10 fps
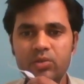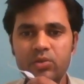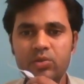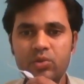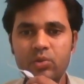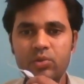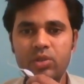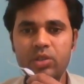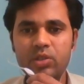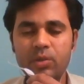So
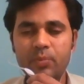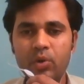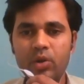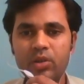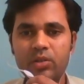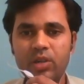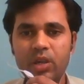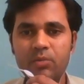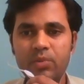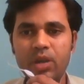this product
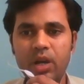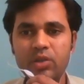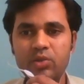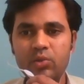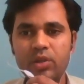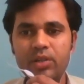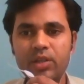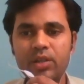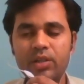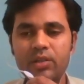can be
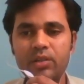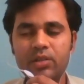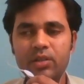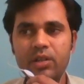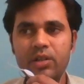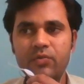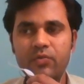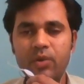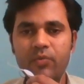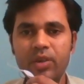isolated
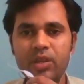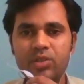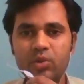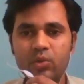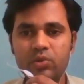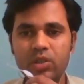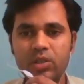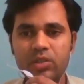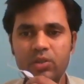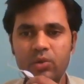from various
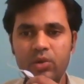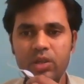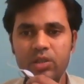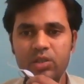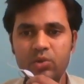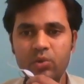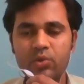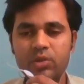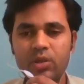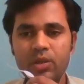sources. Okay, the
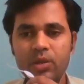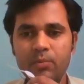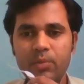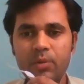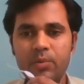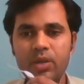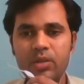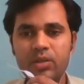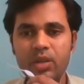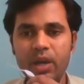source may
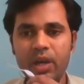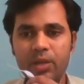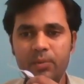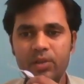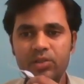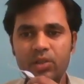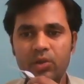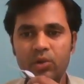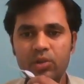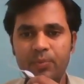be the animals
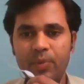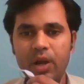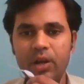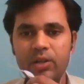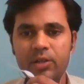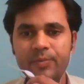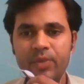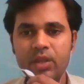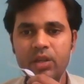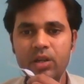or the plant
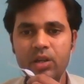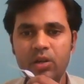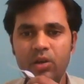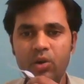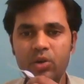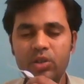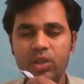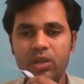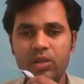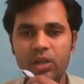or
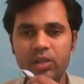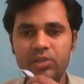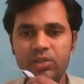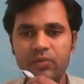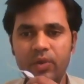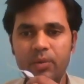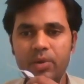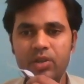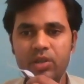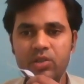the culture
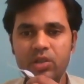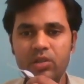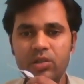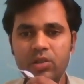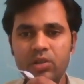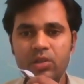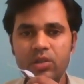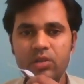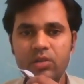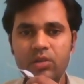fermentation,
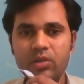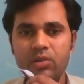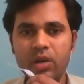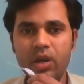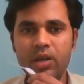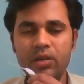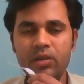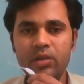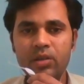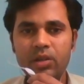
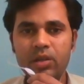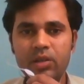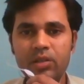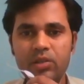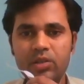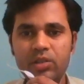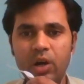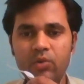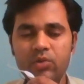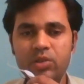and in the
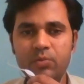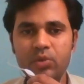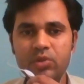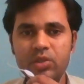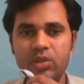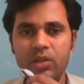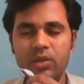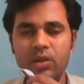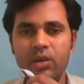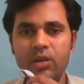downstream processing,